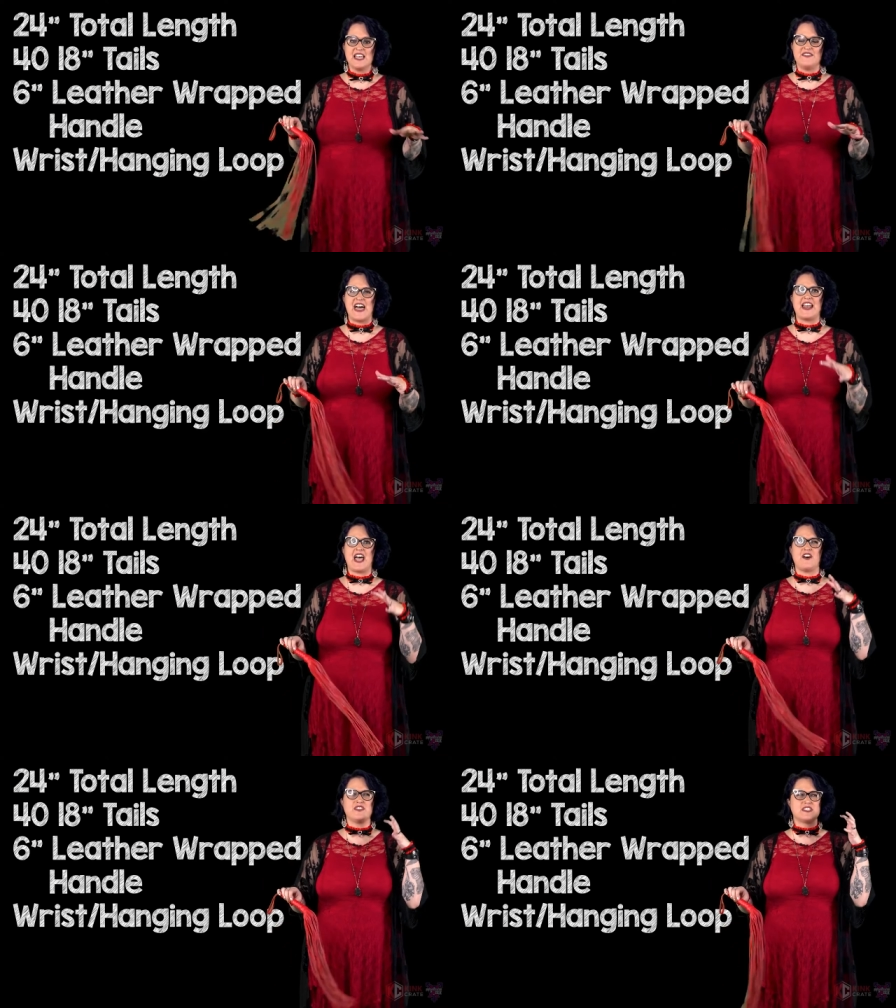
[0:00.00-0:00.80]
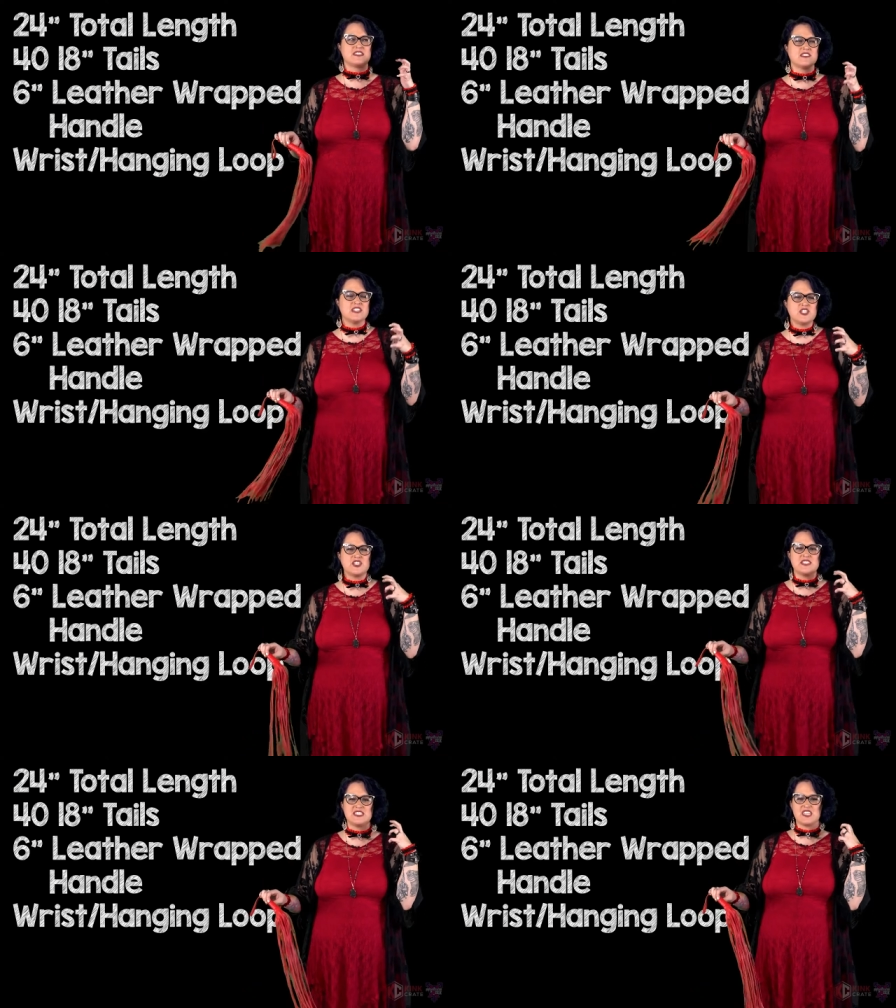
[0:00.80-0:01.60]
that have this
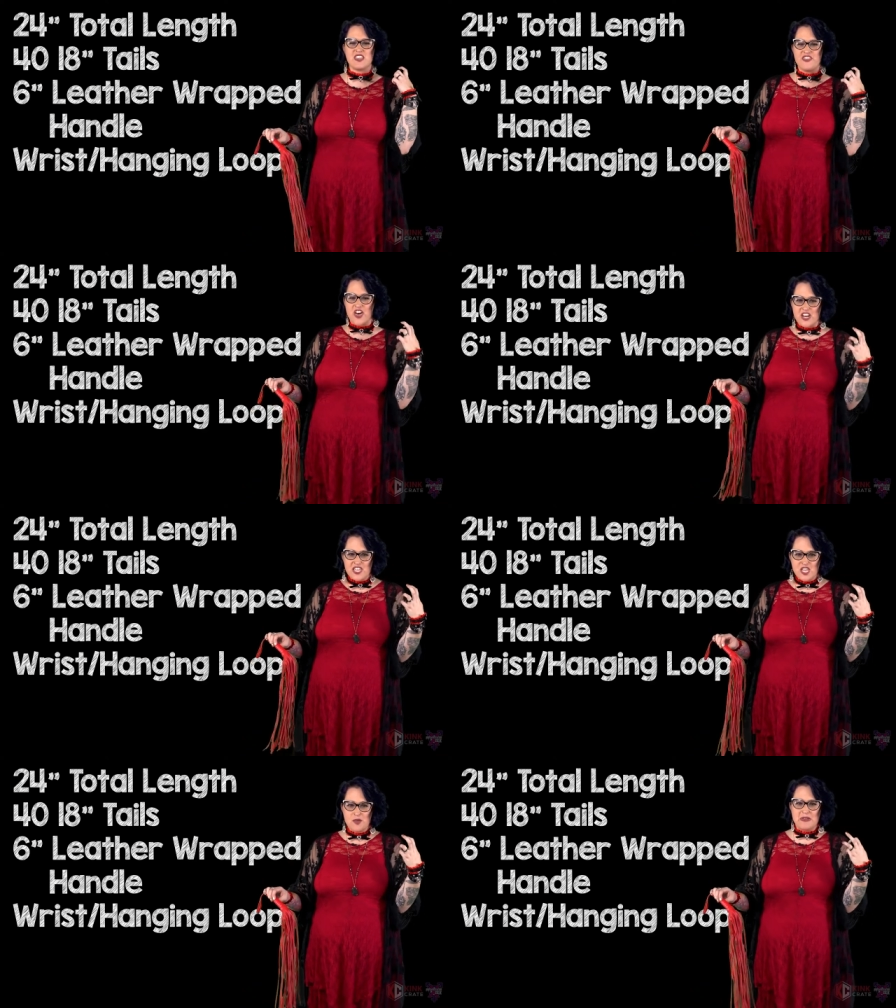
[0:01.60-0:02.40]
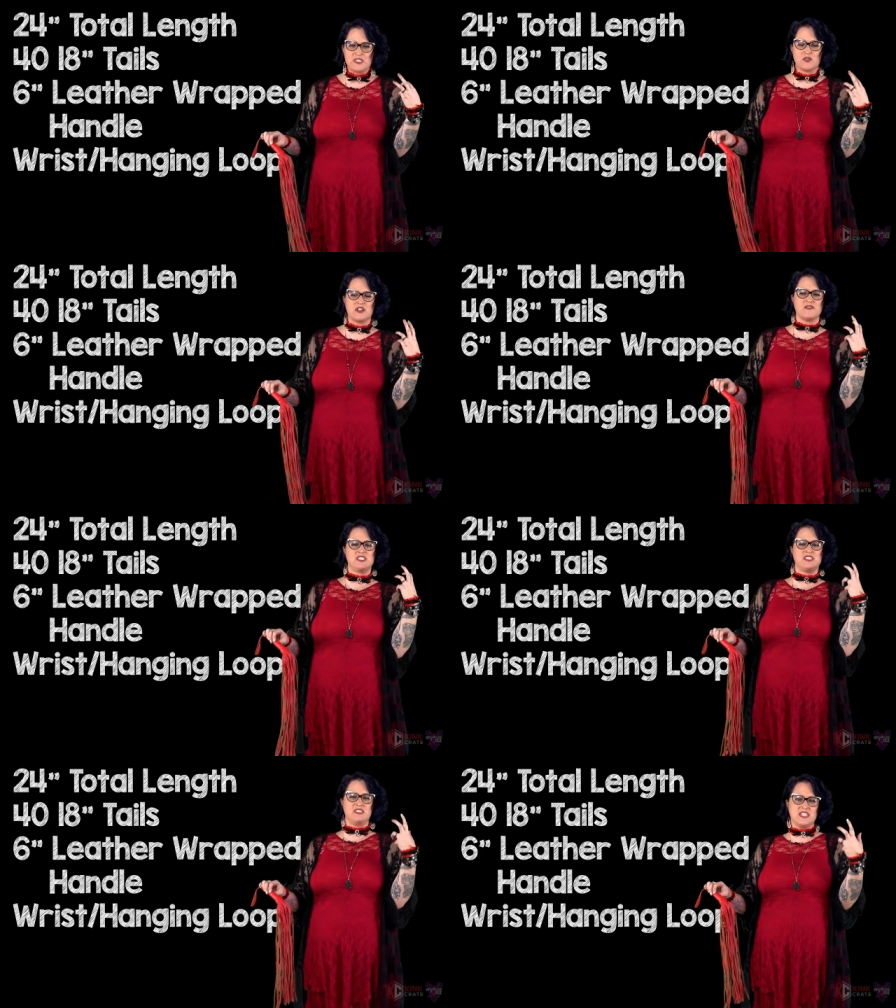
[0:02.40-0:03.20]
delicious thuddy but sort of
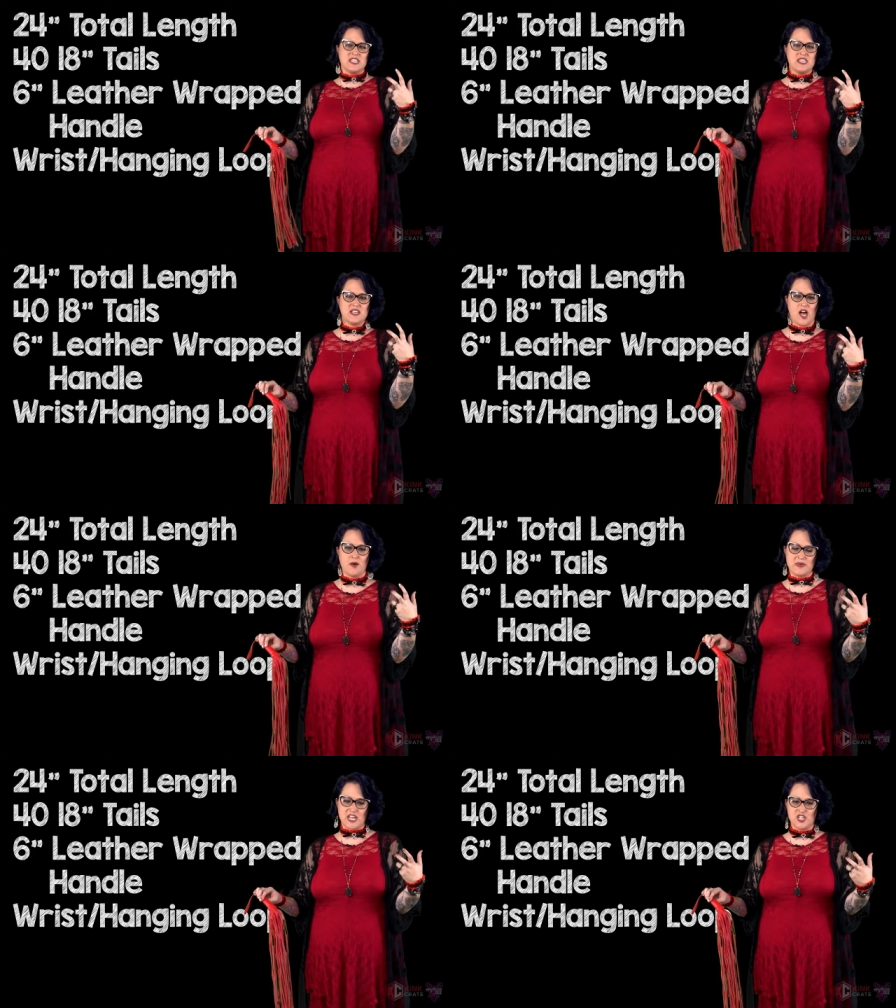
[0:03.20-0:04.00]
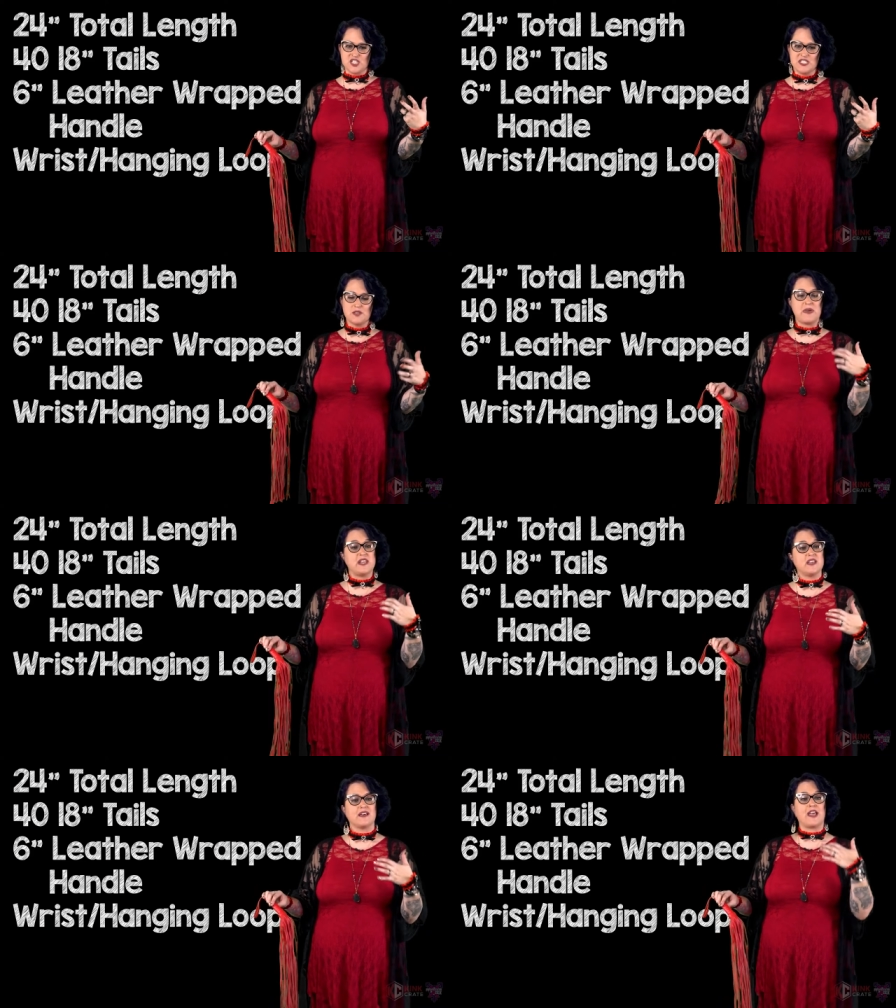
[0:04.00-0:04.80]
stingy combination
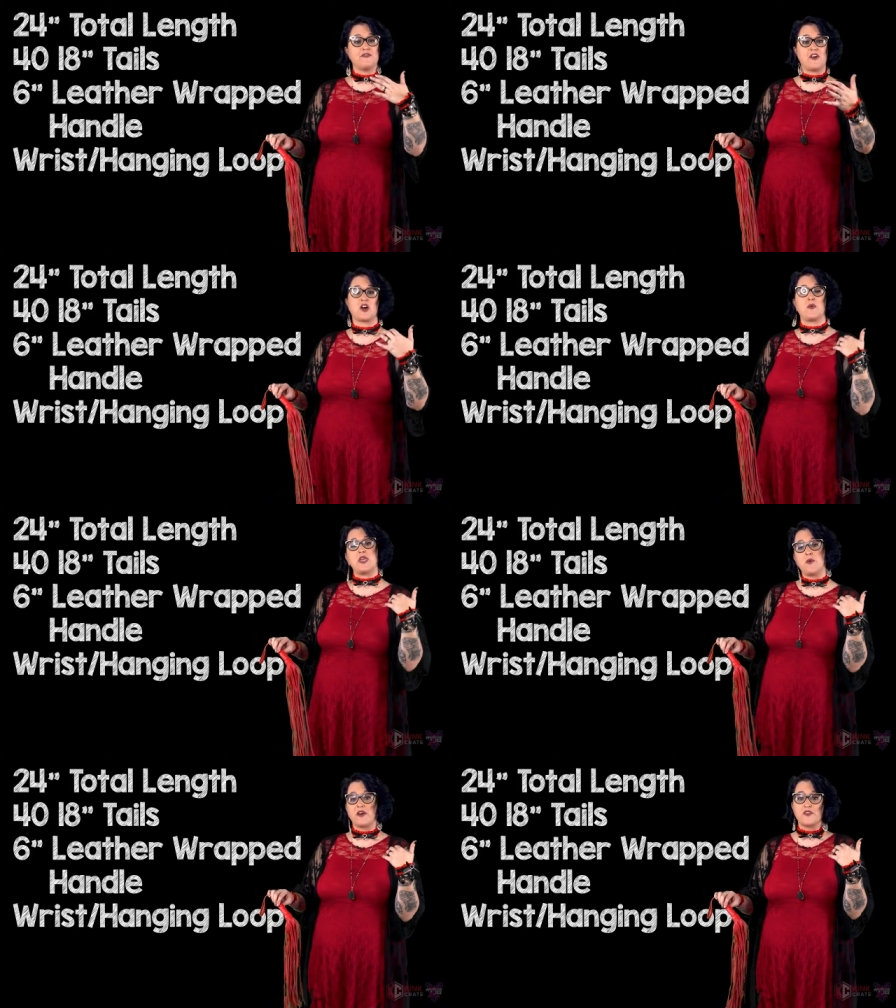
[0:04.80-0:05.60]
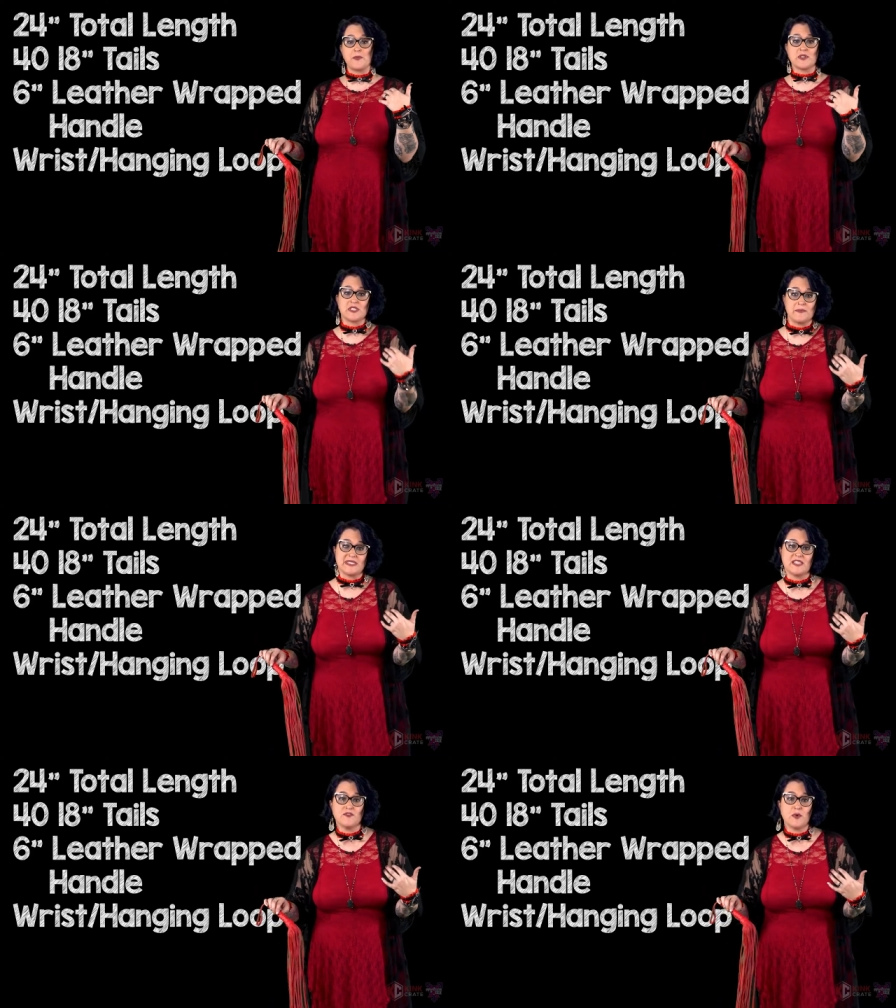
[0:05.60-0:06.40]
depending on how far away you are from your
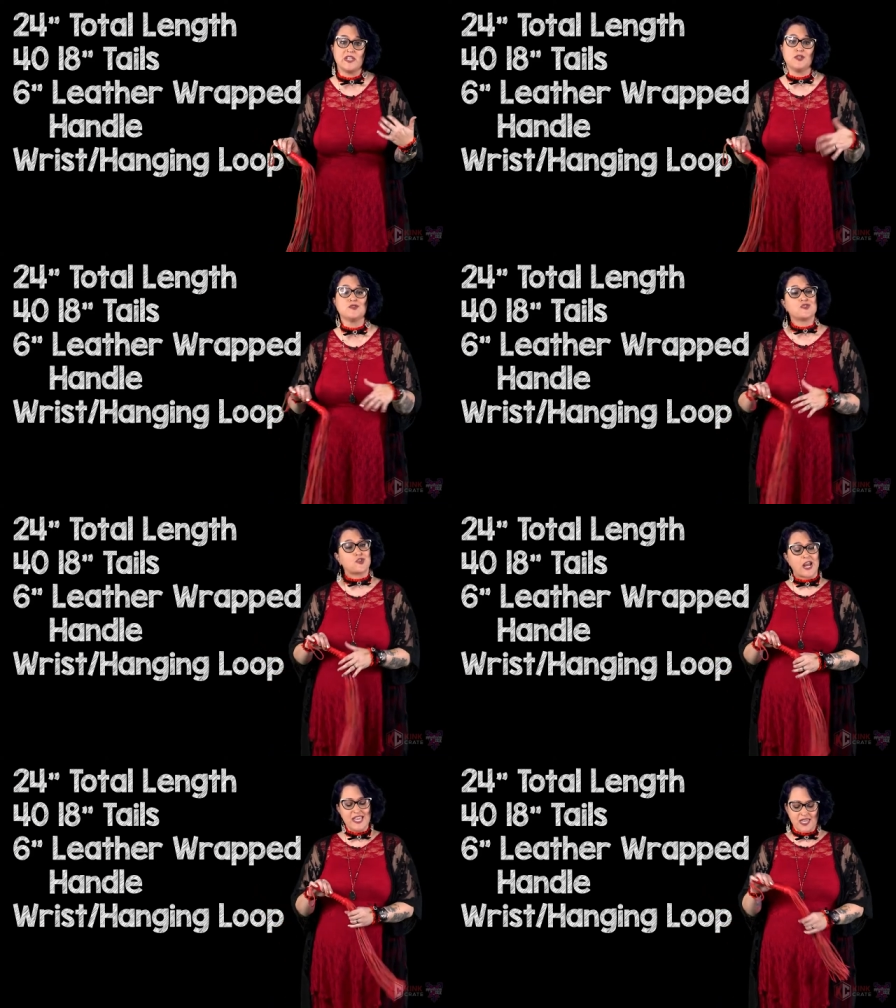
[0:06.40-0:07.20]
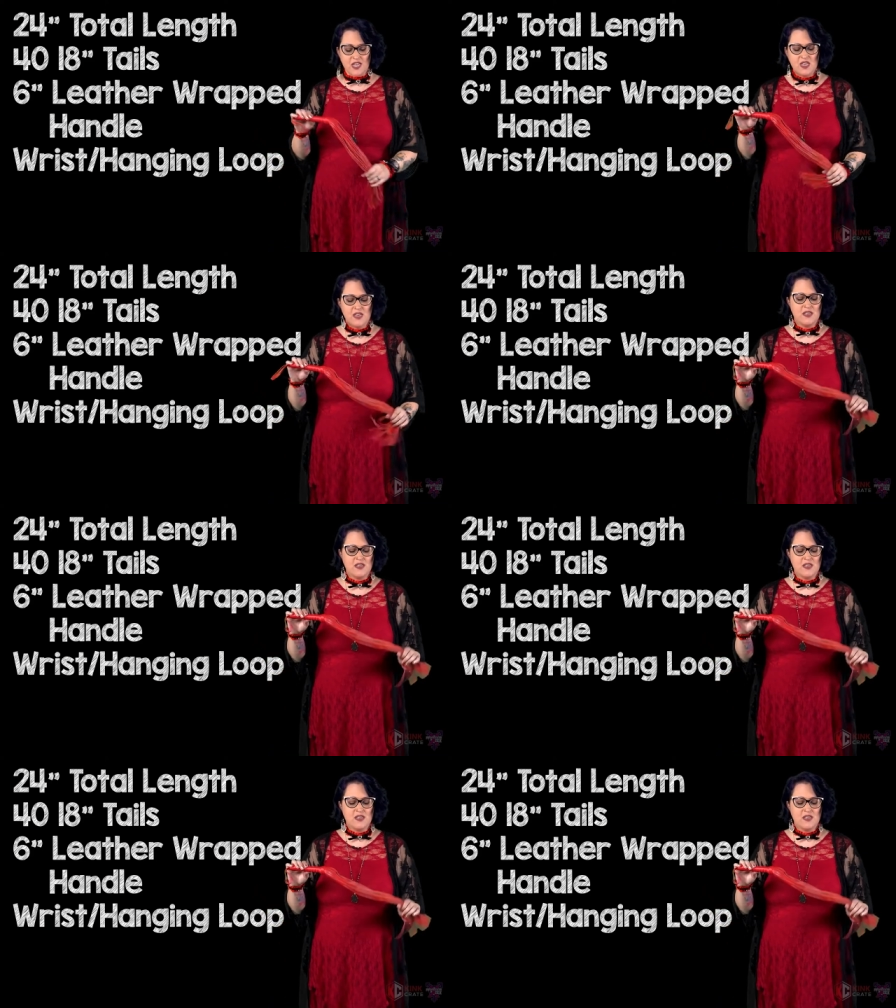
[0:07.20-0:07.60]
submissive when you strike.